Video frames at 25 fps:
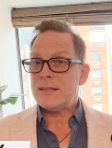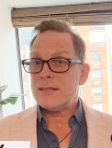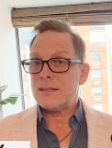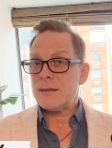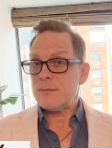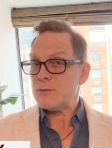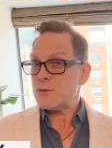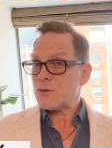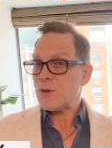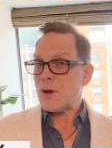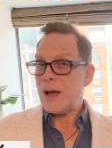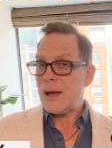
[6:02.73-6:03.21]

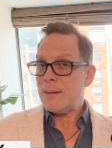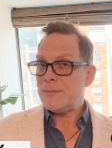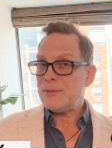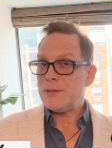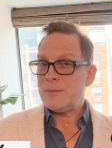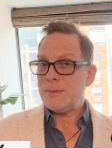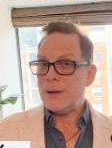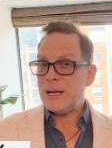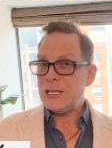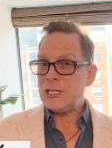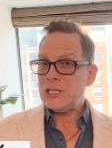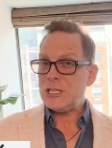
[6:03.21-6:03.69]
subscribe
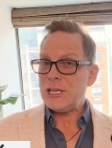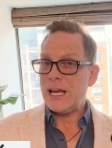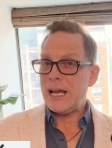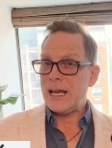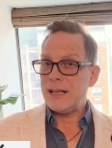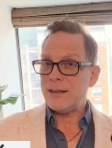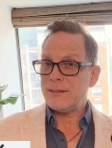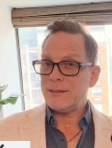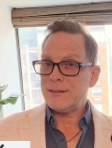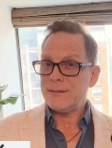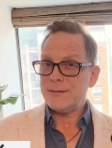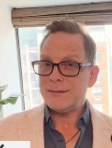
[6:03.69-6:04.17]
to my
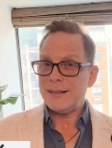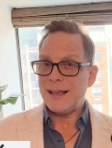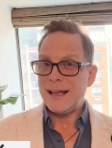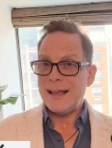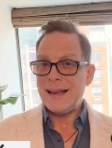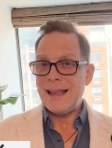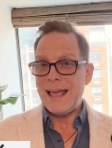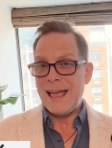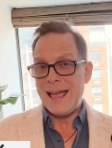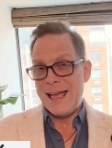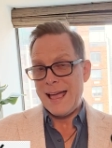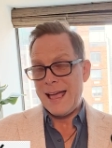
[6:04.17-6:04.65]
channel,
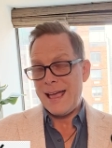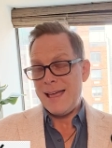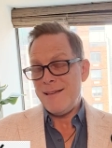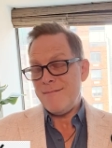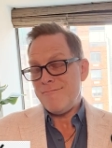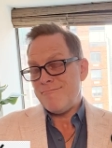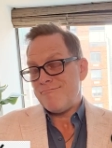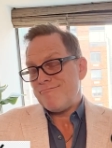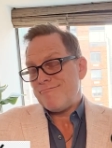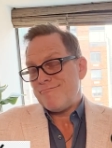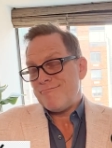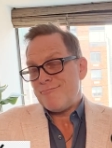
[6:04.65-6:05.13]
and hey,
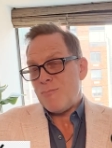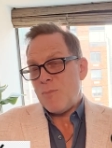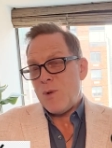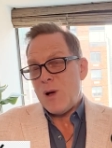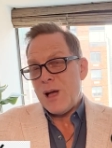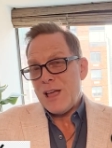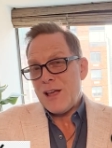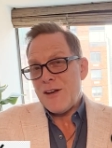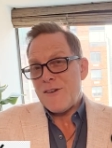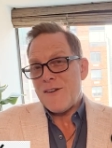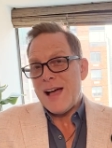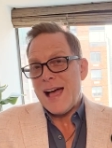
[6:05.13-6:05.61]

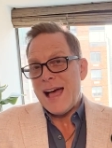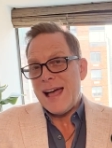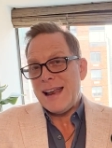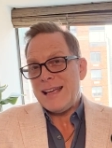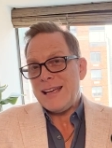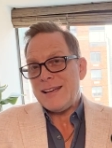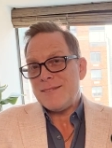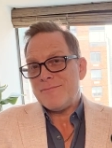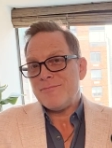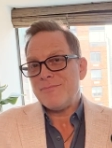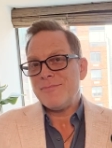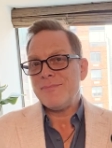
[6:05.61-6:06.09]
while you're at
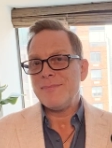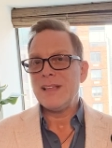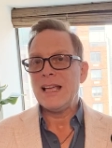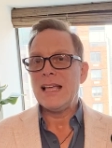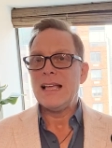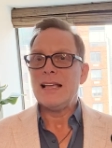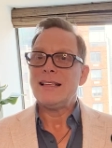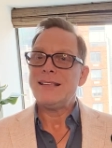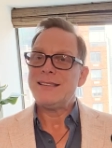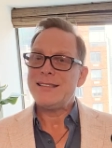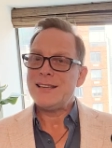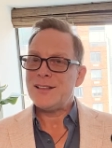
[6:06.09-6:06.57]
it,
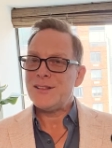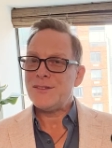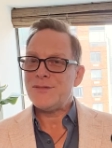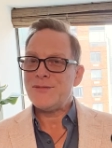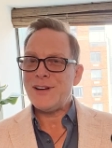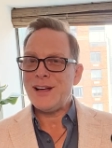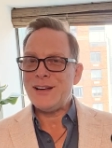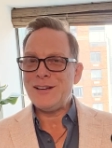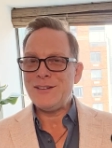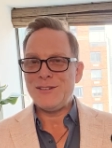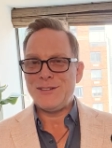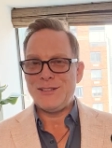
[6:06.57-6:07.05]
tell a
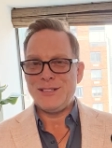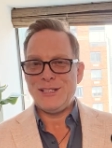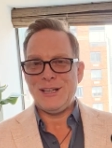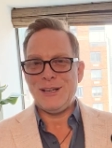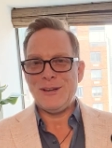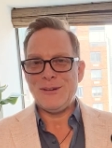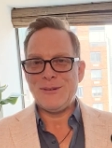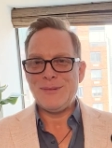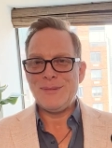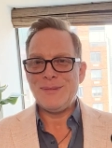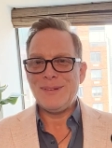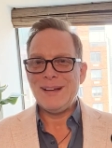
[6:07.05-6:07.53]
friend or two.
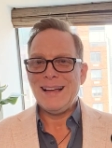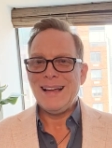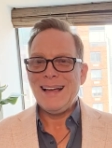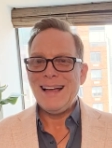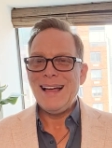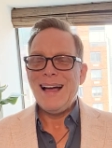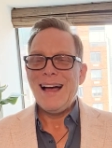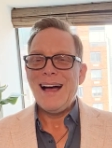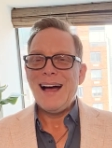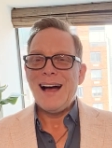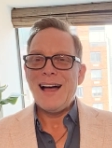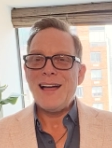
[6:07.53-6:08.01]

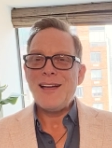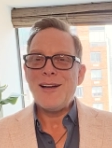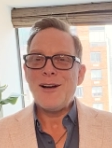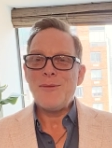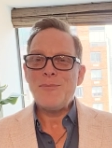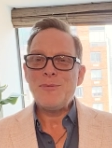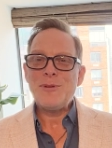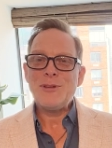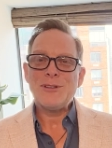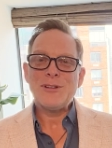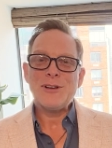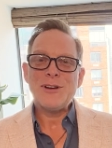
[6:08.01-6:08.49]
I
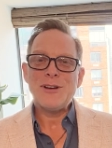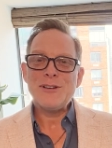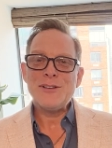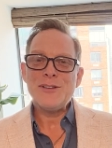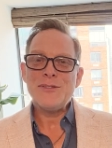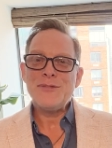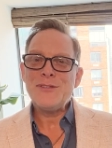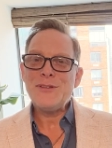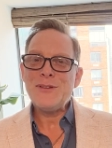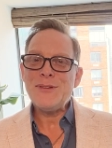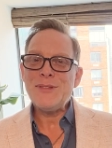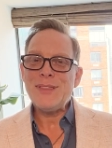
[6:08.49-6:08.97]
hope you learned
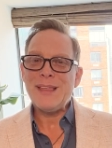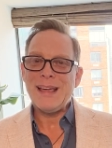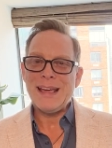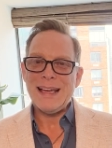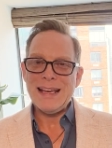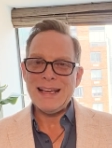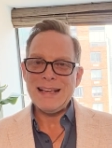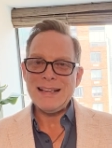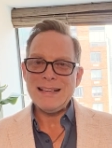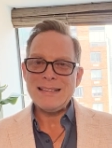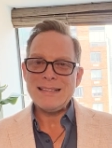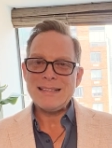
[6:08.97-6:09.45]
a few
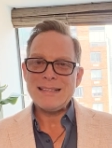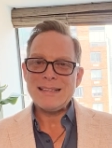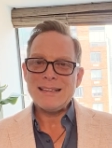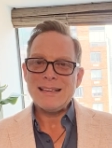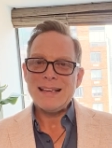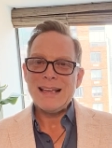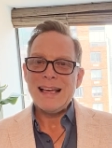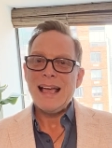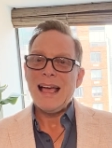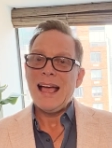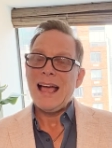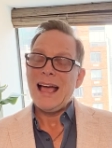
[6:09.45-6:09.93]
things,
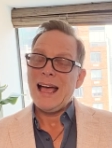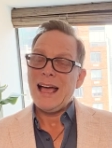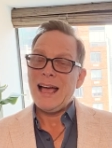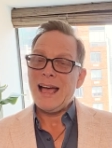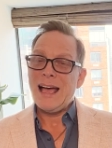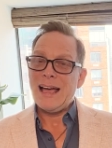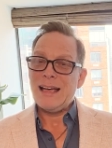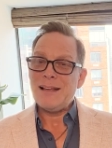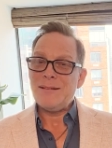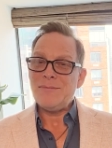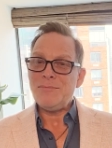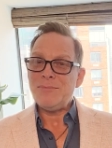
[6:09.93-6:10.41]

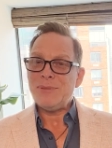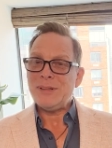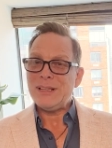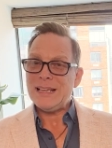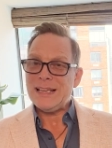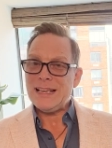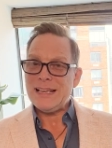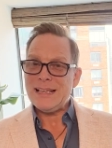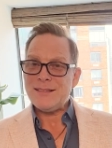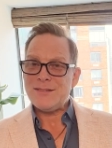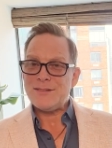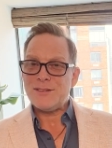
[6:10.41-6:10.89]
and
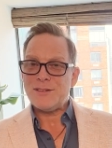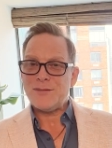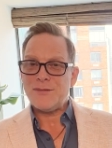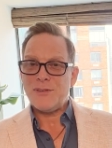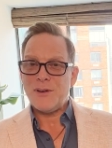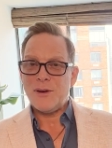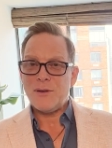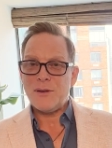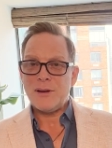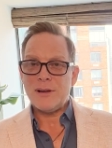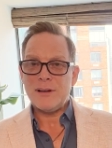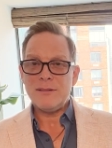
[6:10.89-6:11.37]
please look
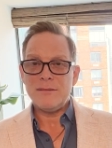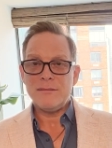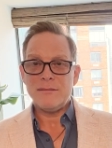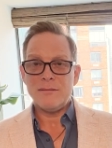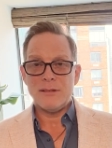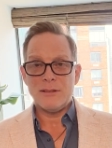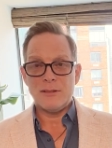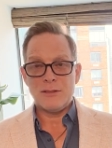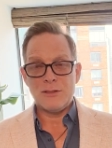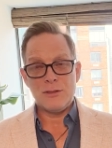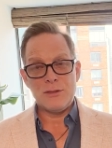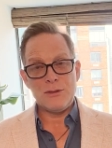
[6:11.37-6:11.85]
forward
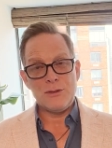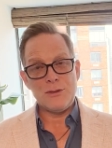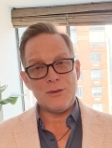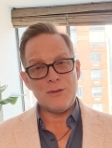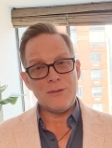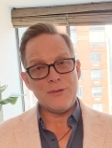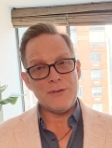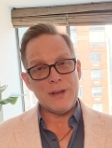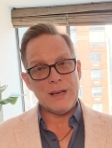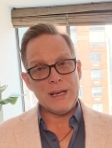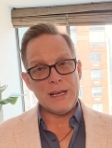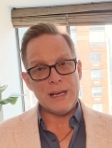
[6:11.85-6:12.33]
to
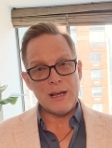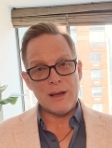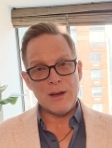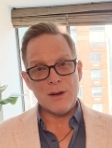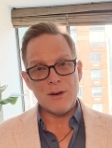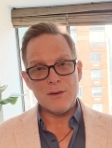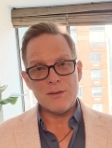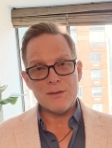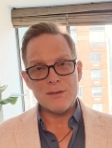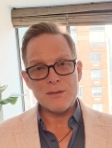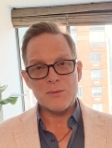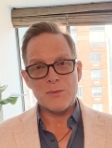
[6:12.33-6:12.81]
new
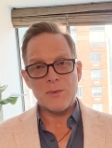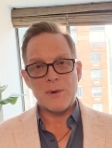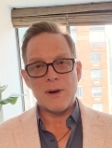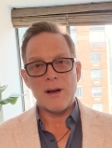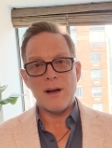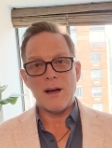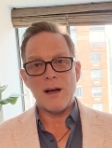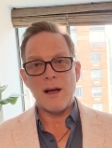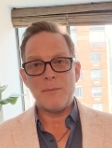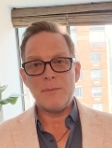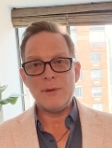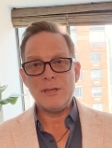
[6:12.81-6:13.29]
videos
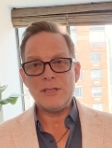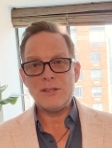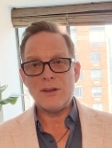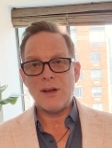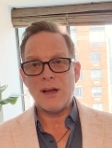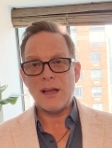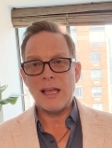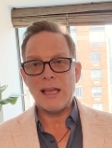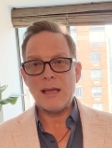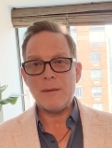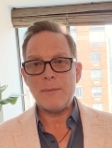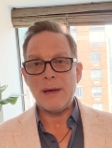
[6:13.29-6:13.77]
where I'll be
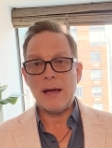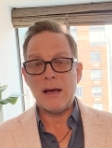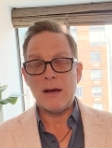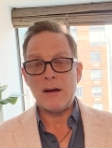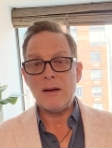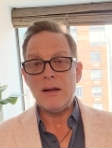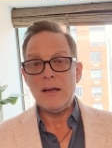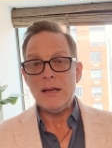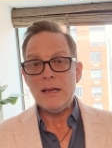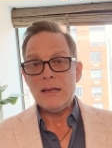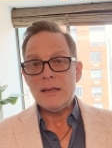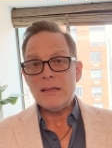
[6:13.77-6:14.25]
talking about
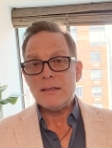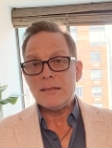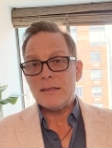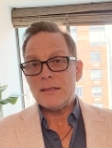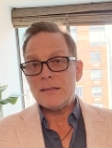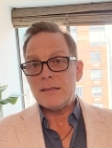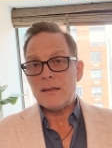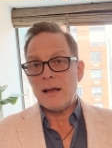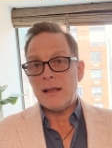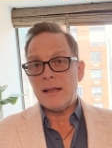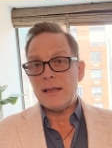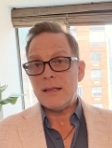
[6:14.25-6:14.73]

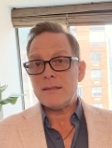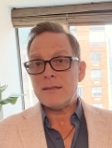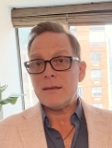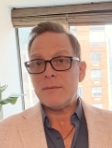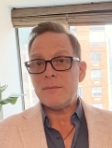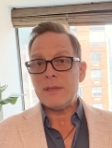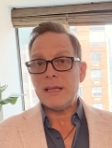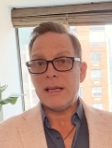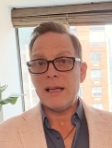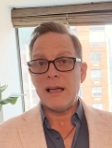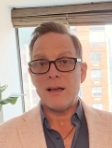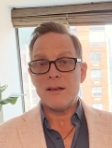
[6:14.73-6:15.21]
designing
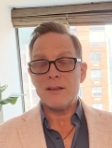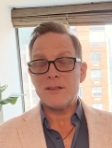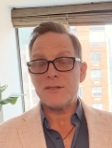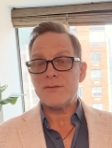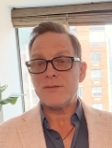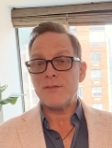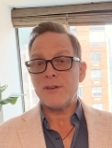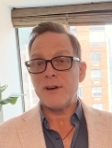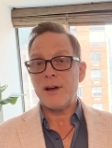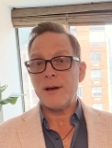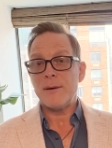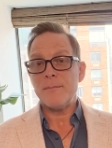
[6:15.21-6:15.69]
something else
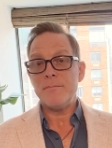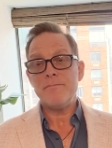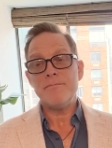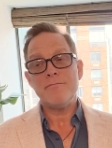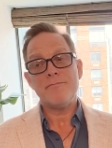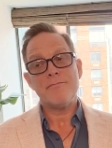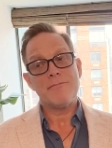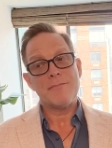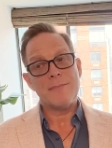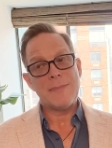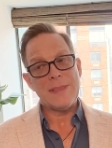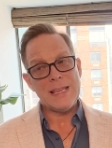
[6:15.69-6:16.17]
from
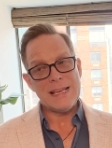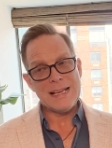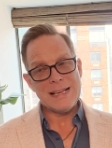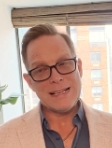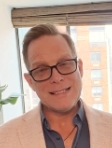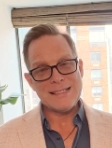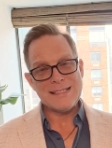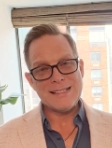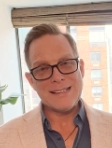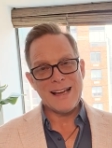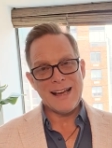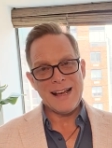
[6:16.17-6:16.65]

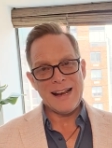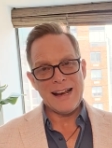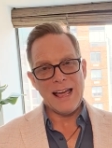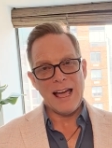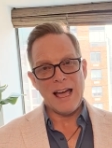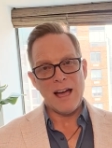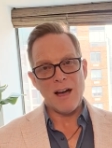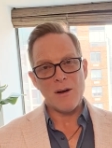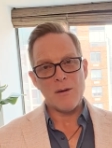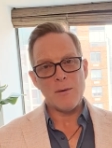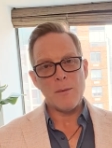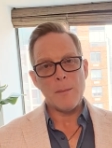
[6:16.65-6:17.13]
the inside
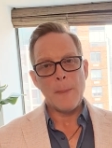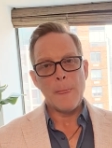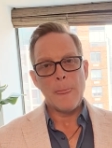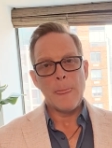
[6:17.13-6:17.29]
out,